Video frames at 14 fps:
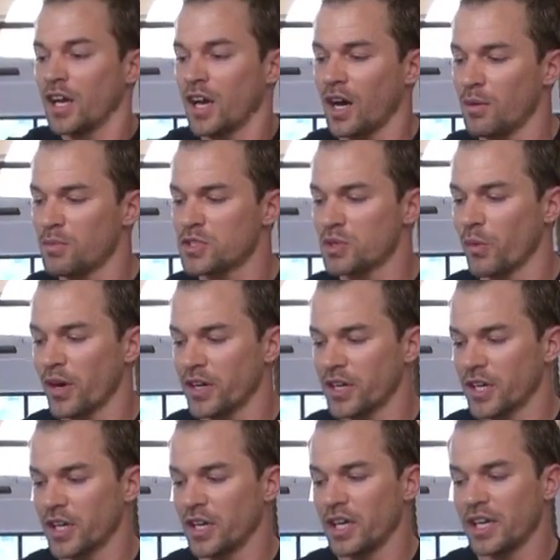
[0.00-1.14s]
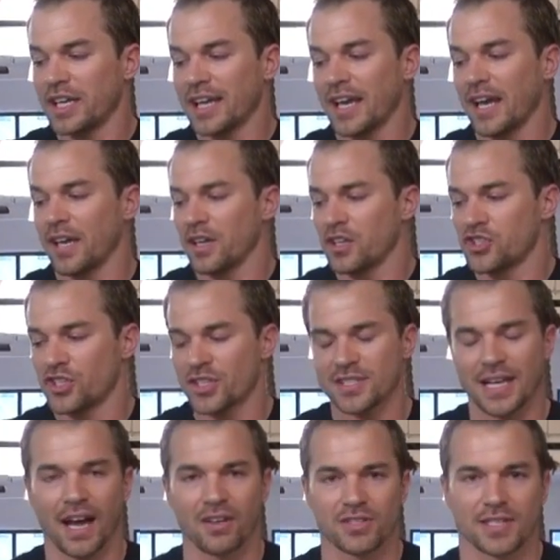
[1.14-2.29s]
come to where you're going to get just
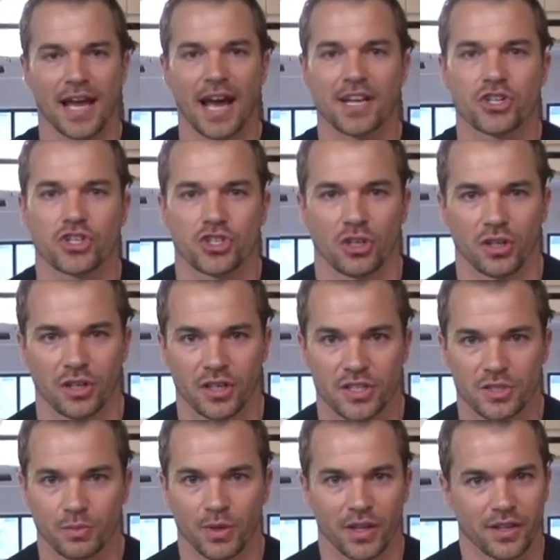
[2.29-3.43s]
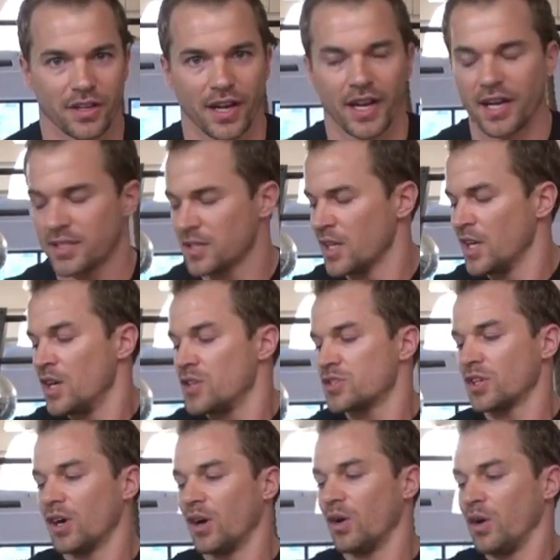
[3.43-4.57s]
outside your shoulders with your hands.
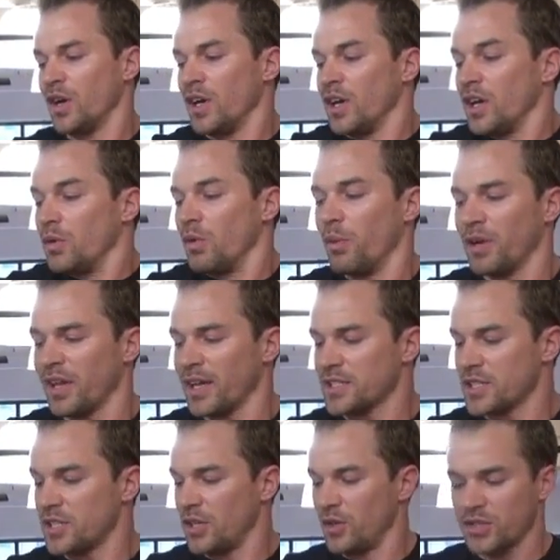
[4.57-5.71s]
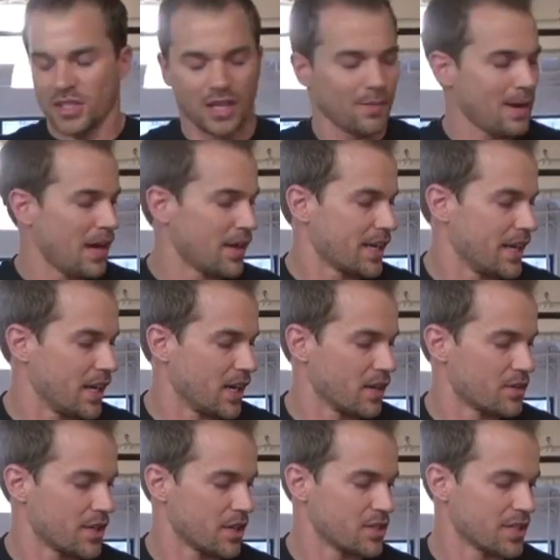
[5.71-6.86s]
So what we like to do is come out here,
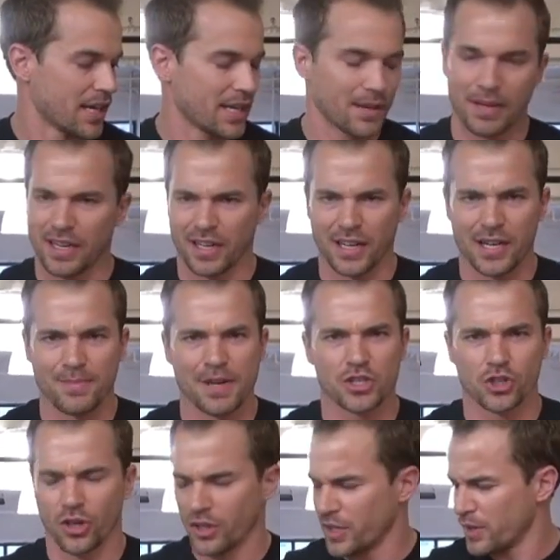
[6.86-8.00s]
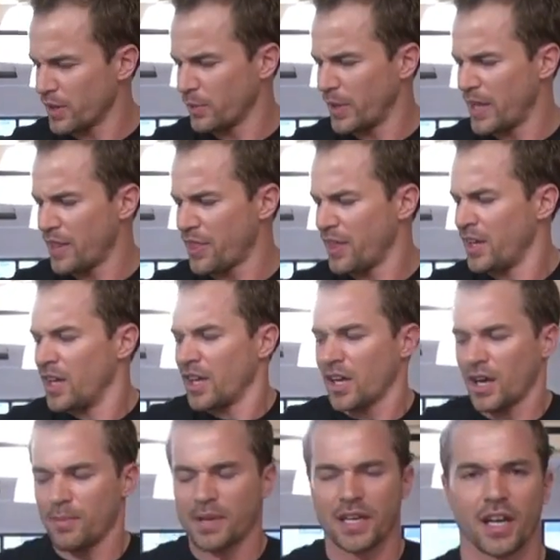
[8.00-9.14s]
here's iambic shoulder, the width,
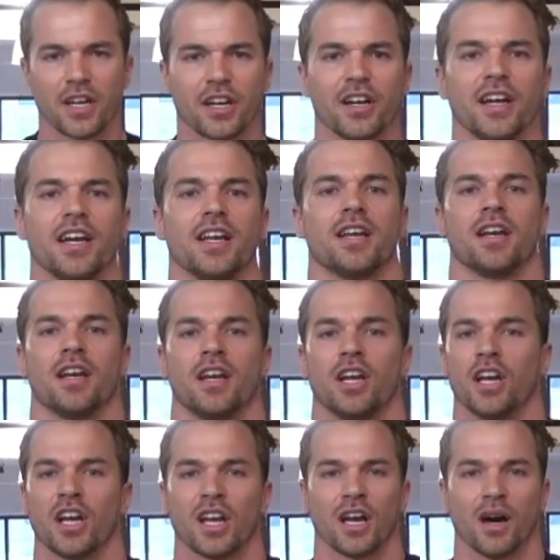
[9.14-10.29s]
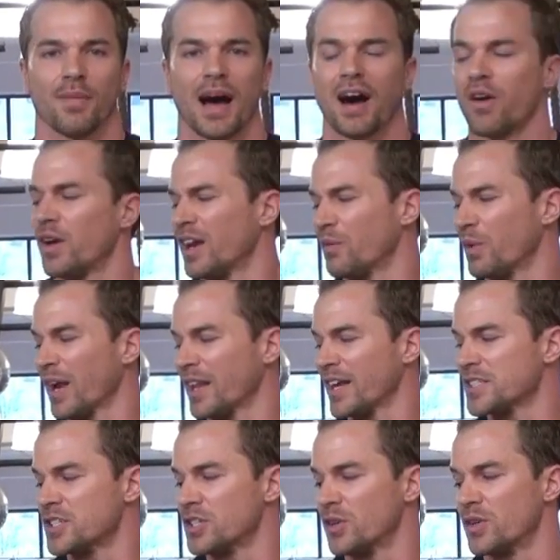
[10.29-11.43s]
come in under it, come out. And what I like
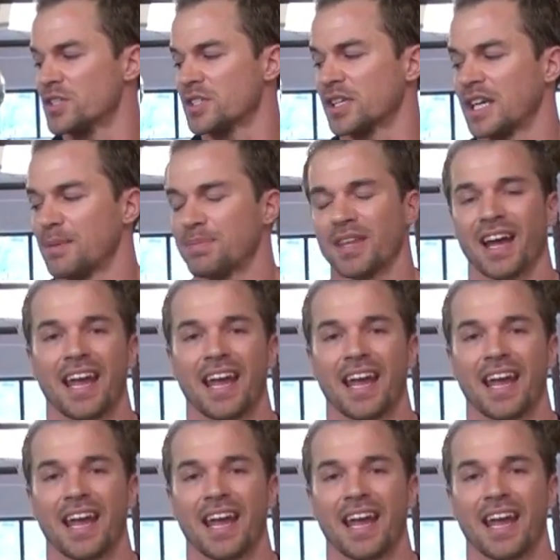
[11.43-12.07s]
to do is keep the